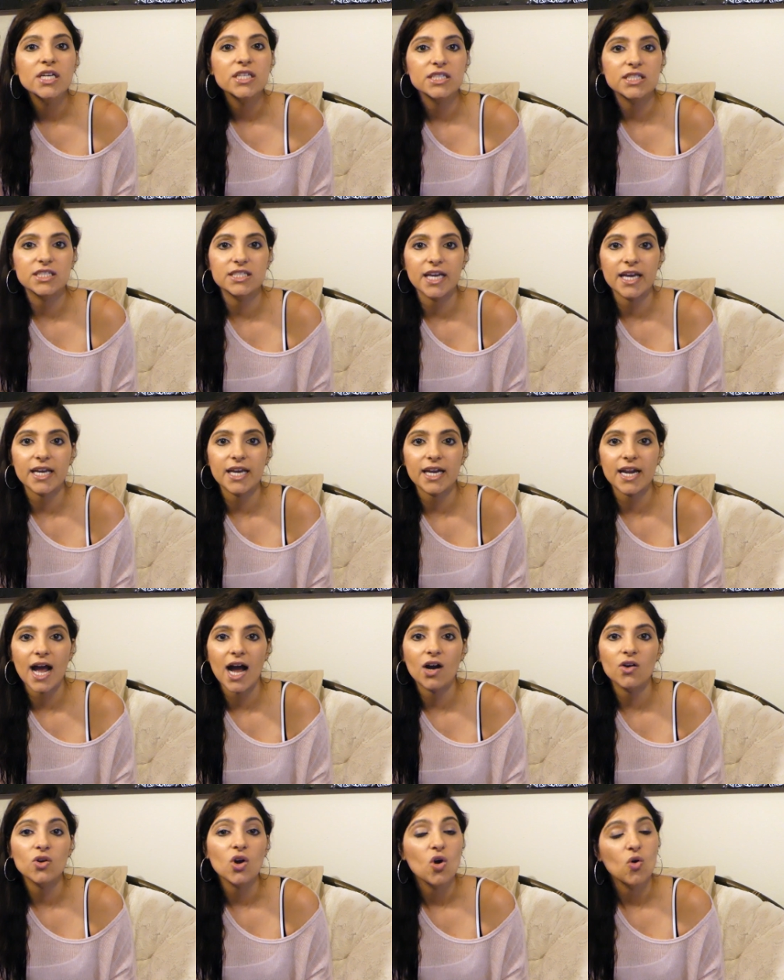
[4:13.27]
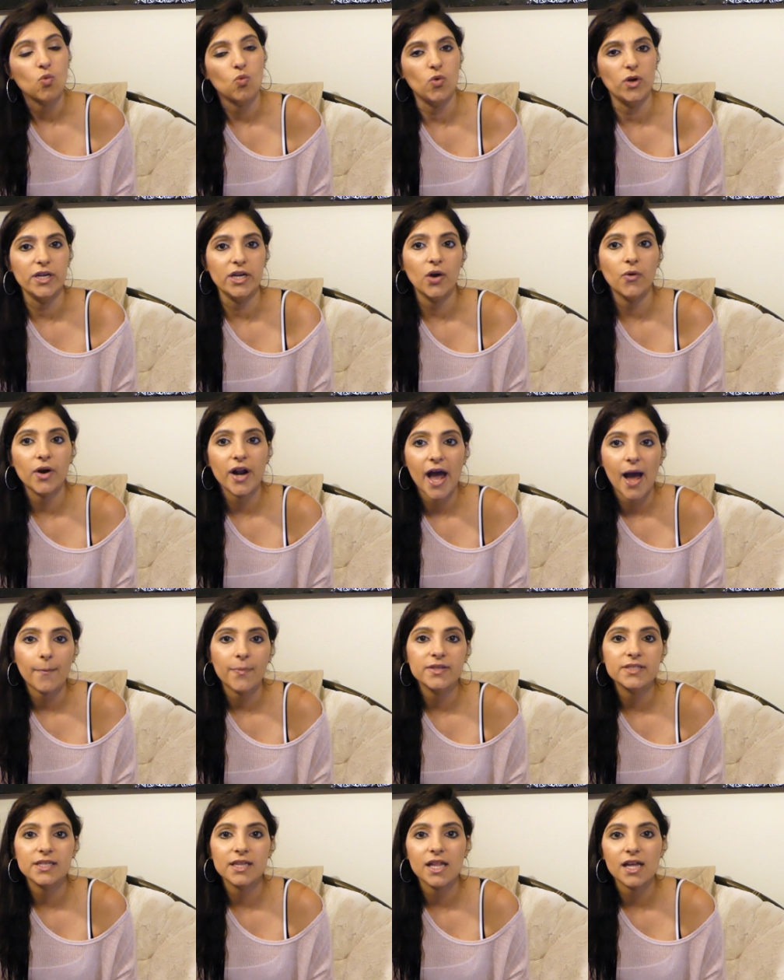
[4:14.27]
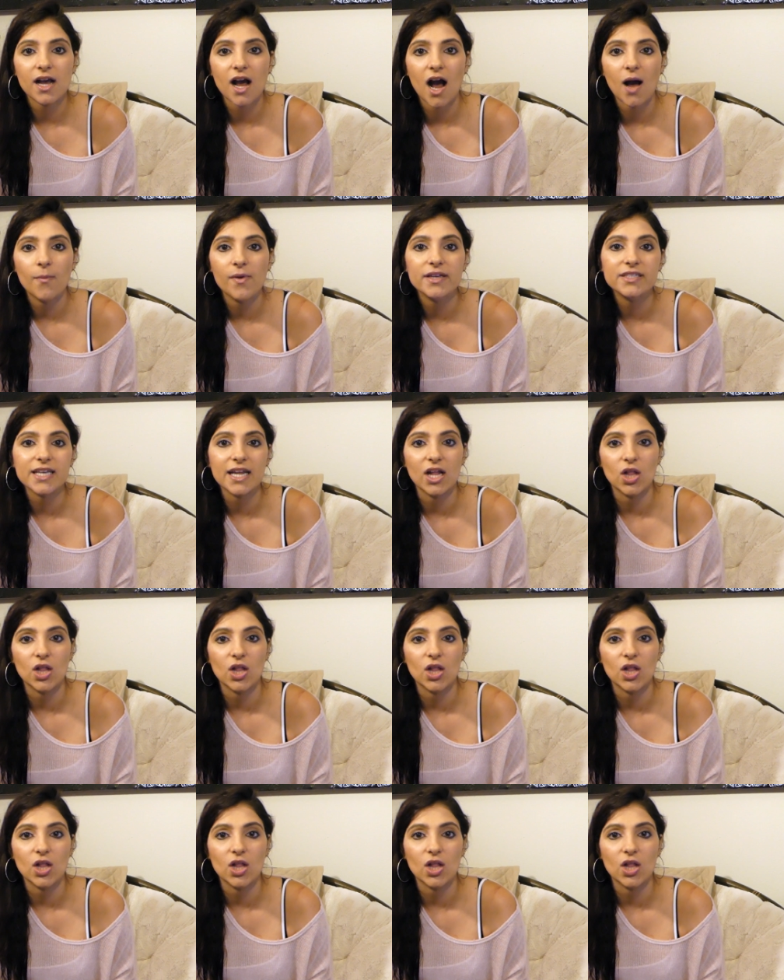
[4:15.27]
Stick it out. We know what happens in the comics,